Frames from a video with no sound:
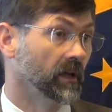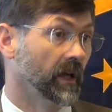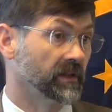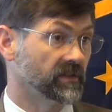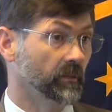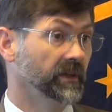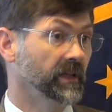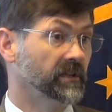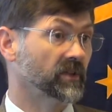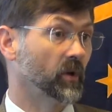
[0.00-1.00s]
and somebody
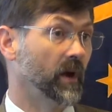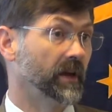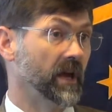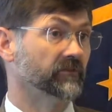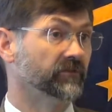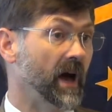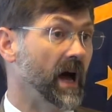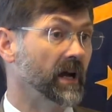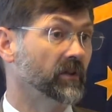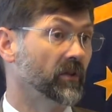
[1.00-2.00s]
needs to go out and
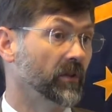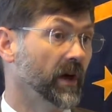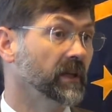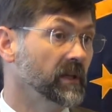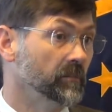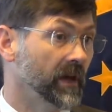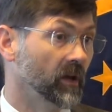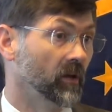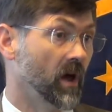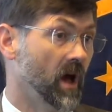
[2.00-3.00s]
find the
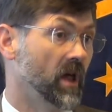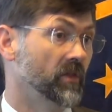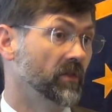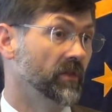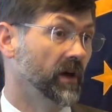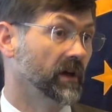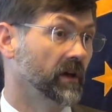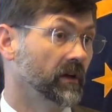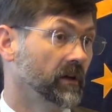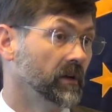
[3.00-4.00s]
email on
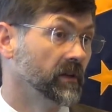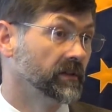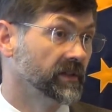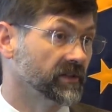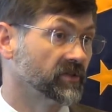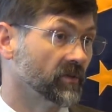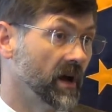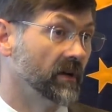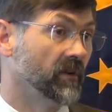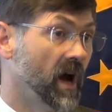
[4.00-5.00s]
the disk
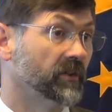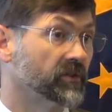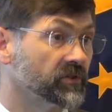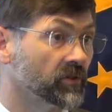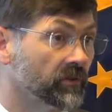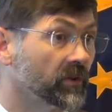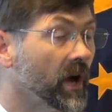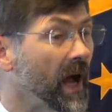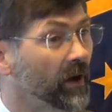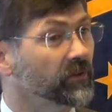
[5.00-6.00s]
drive on the server,
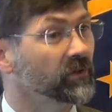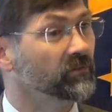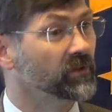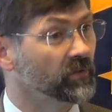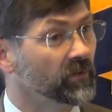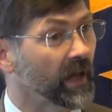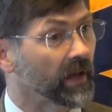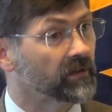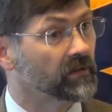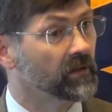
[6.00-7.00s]
how do you do that?
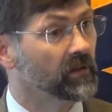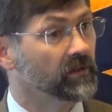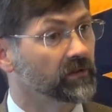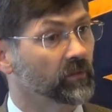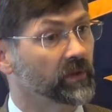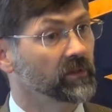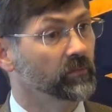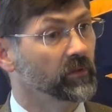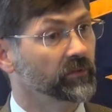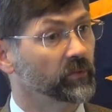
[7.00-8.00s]
So when you
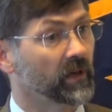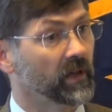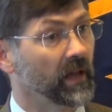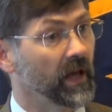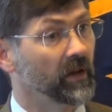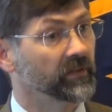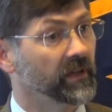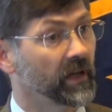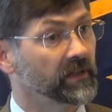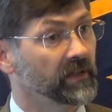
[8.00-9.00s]
move to a cloud,
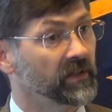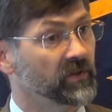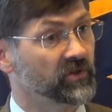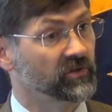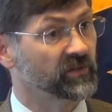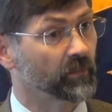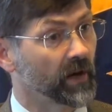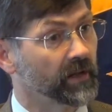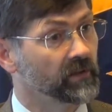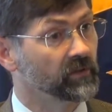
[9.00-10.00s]
the idea is you
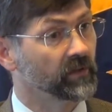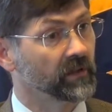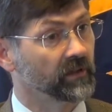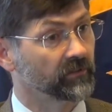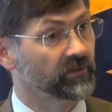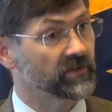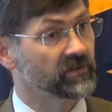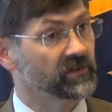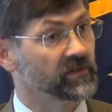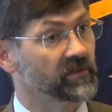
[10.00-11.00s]
spread it and you get the
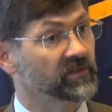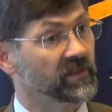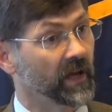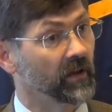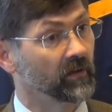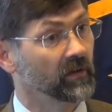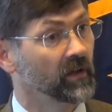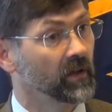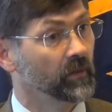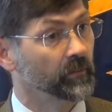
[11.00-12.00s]
efficiencies of scale.
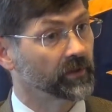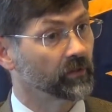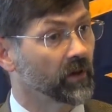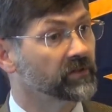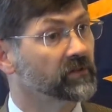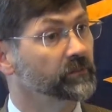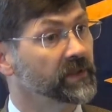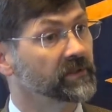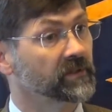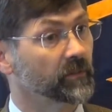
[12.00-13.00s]
But there are some
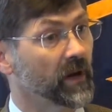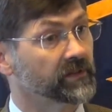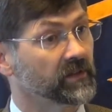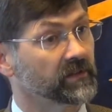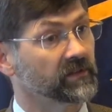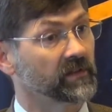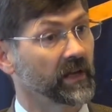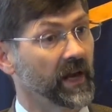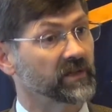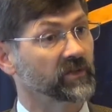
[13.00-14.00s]
business processes
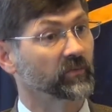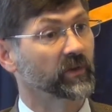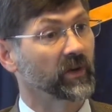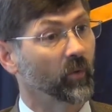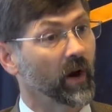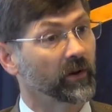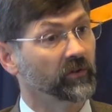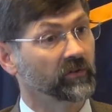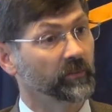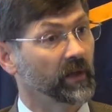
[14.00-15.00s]
that actually require
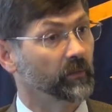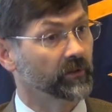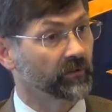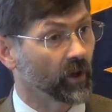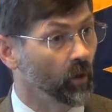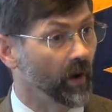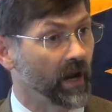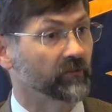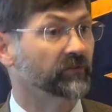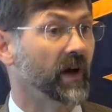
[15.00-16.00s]
you to be able to go
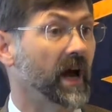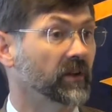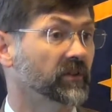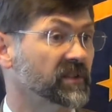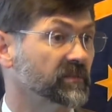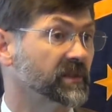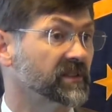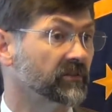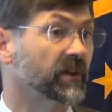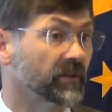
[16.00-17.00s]
and find the
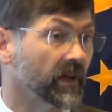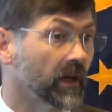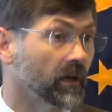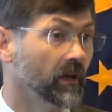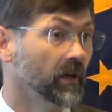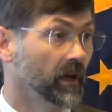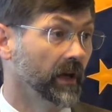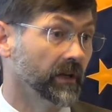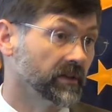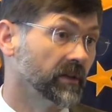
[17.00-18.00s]
specific thing.
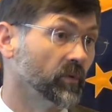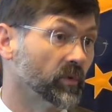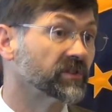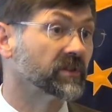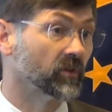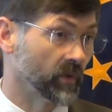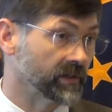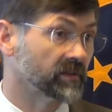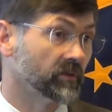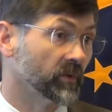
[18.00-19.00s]
And I'll tell you, we're still
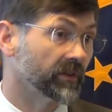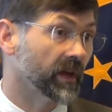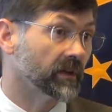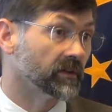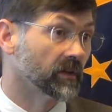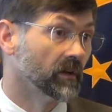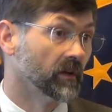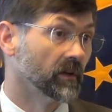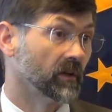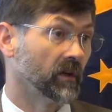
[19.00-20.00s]
wrestling with that.
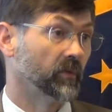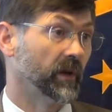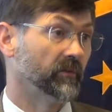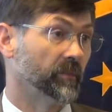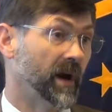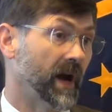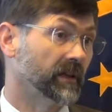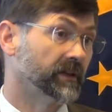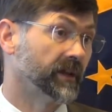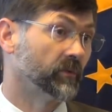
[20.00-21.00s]
Uh, we have a
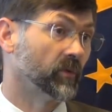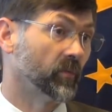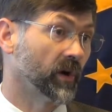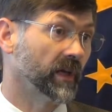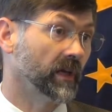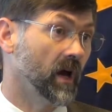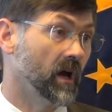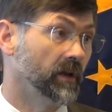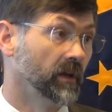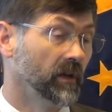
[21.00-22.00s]
pilot that we're working
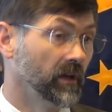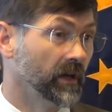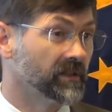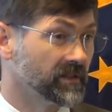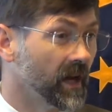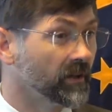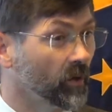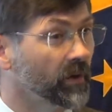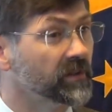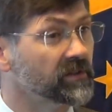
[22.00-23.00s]
on, and it's not
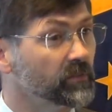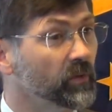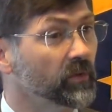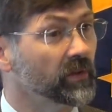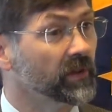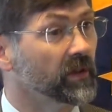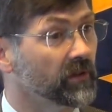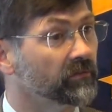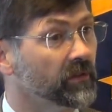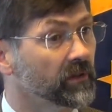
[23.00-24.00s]
going as smoothly
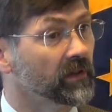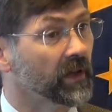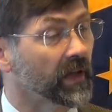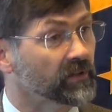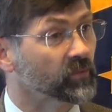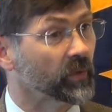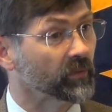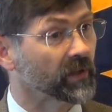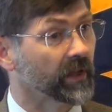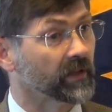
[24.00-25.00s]
if, as we
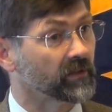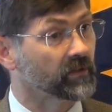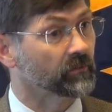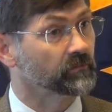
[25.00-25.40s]
would like it to.